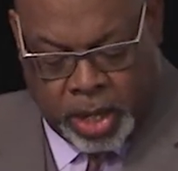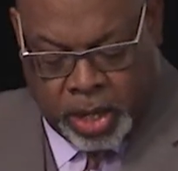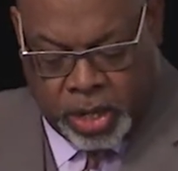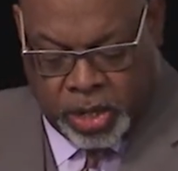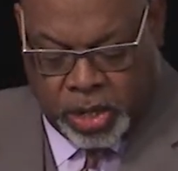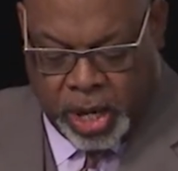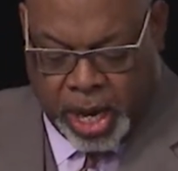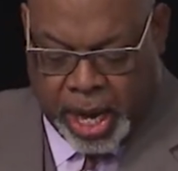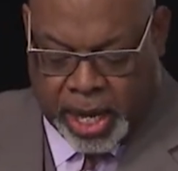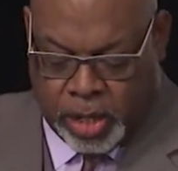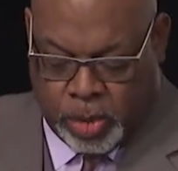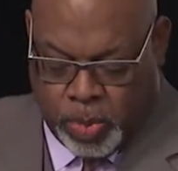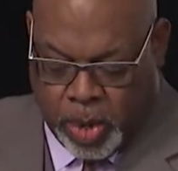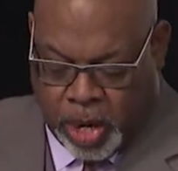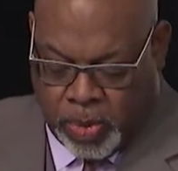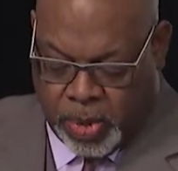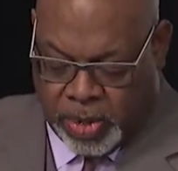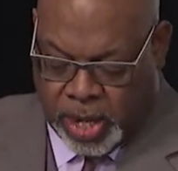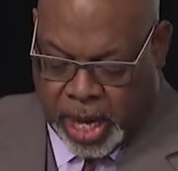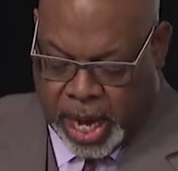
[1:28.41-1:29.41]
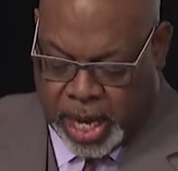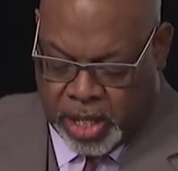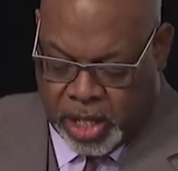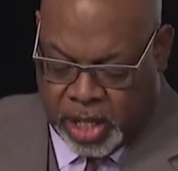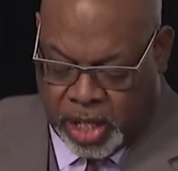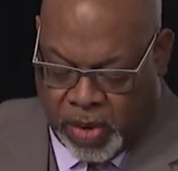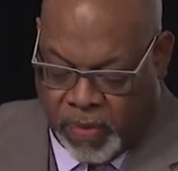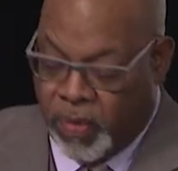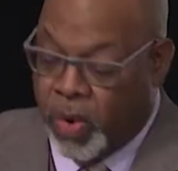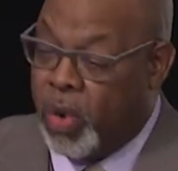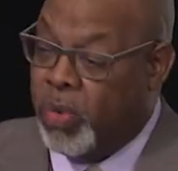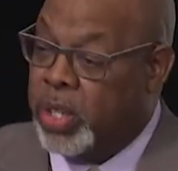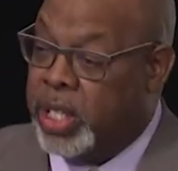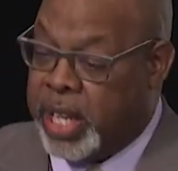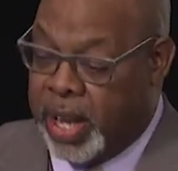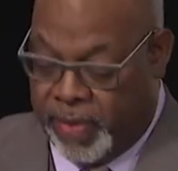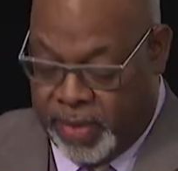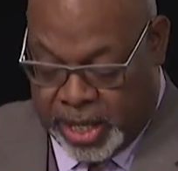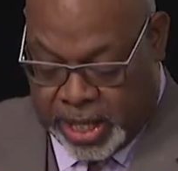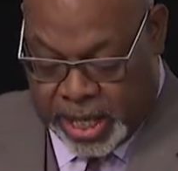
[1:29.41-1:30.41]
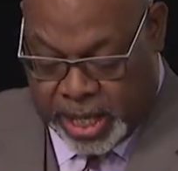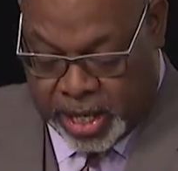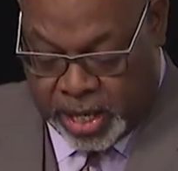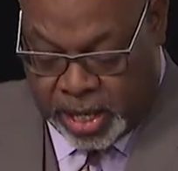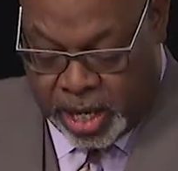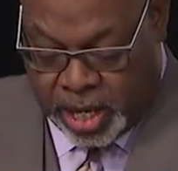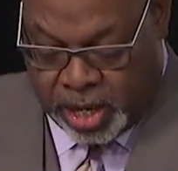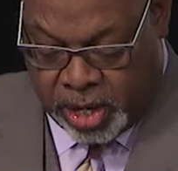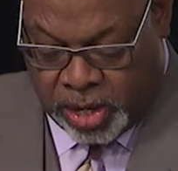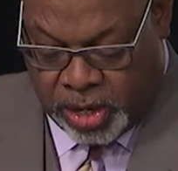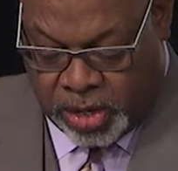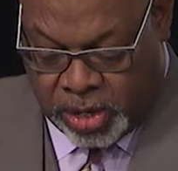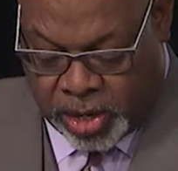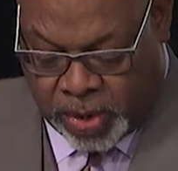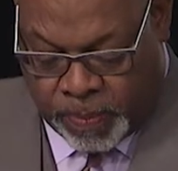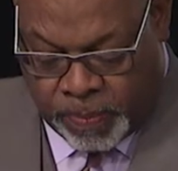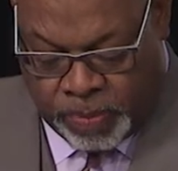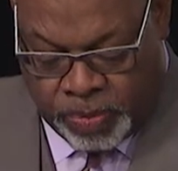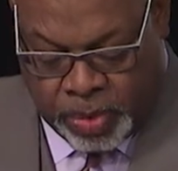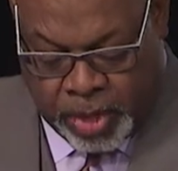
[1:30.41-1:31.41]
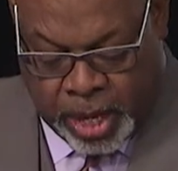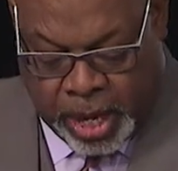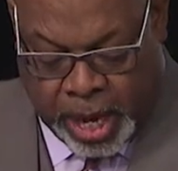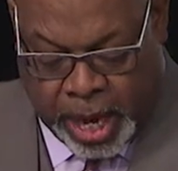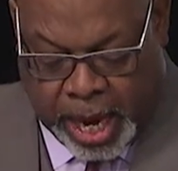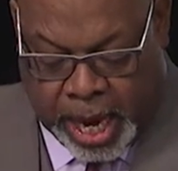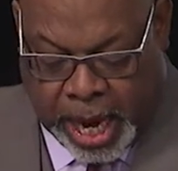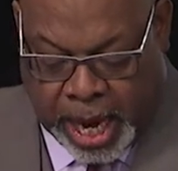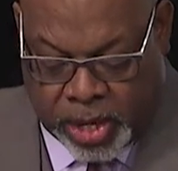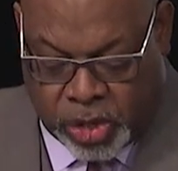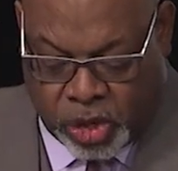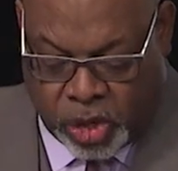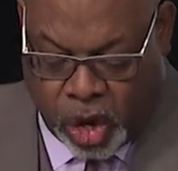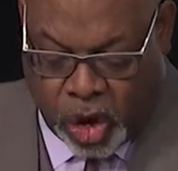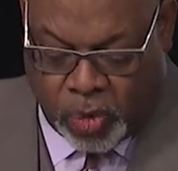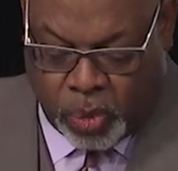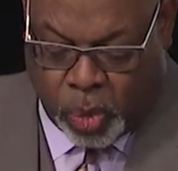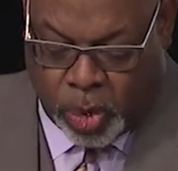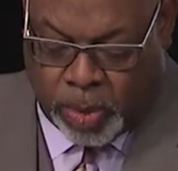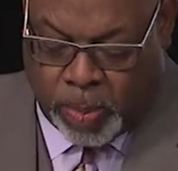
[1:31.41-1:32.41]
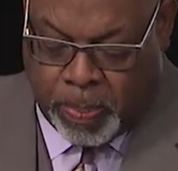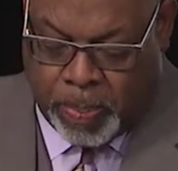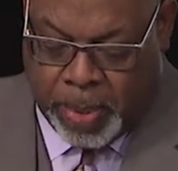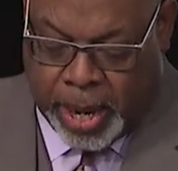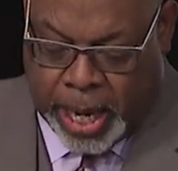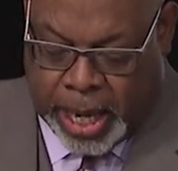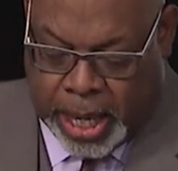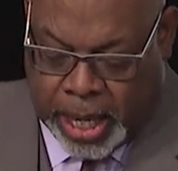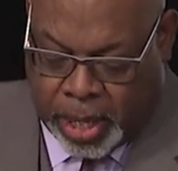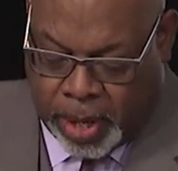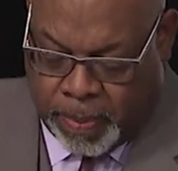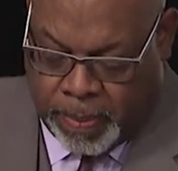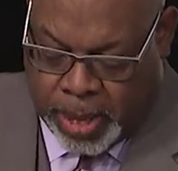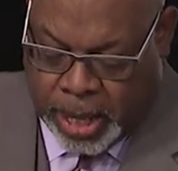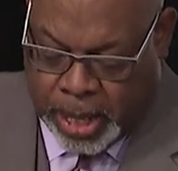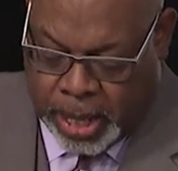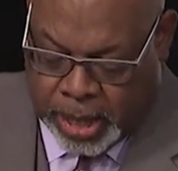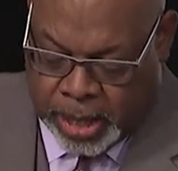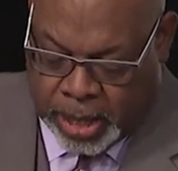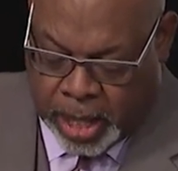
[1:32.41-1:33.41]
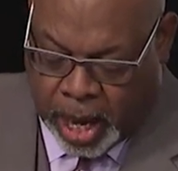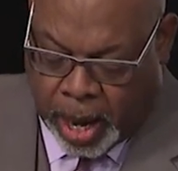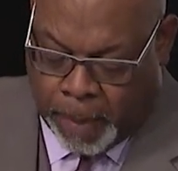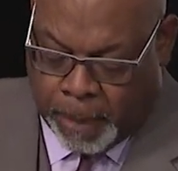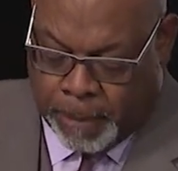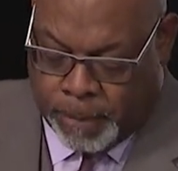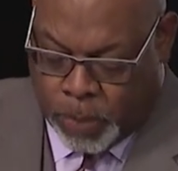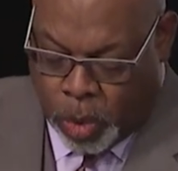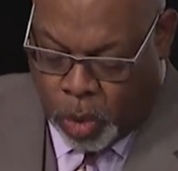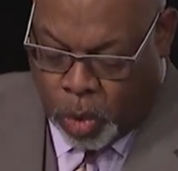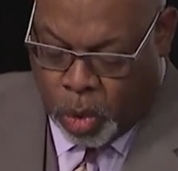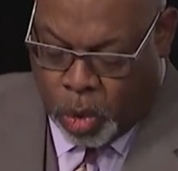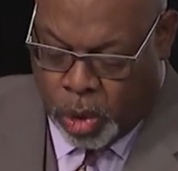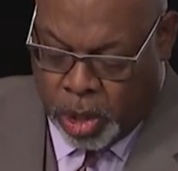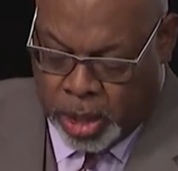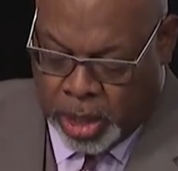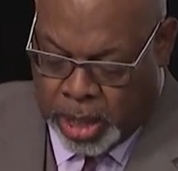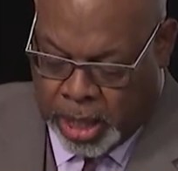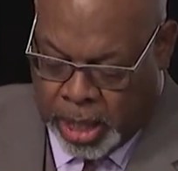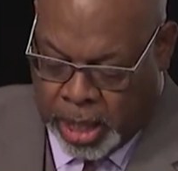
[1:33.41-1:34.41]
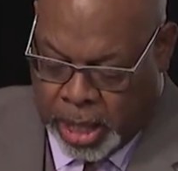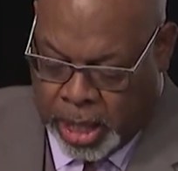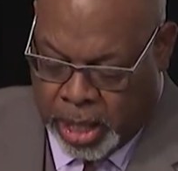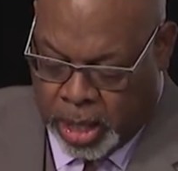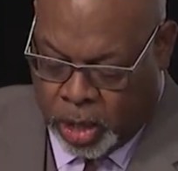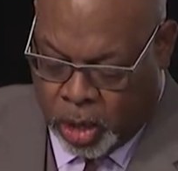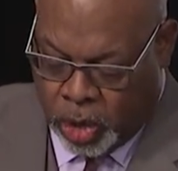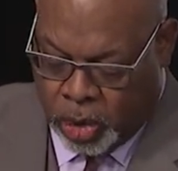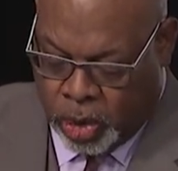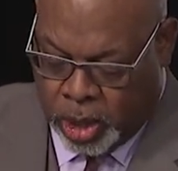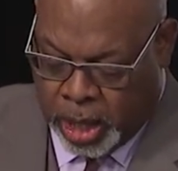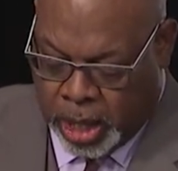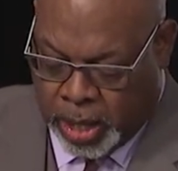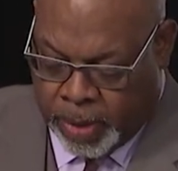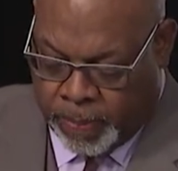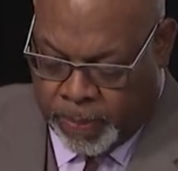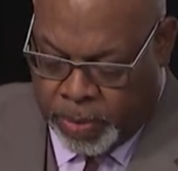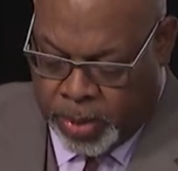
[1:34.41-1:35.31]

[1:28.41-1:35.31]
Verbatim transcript: She has been with the agency for over 17 years and has served with many committees and boards, including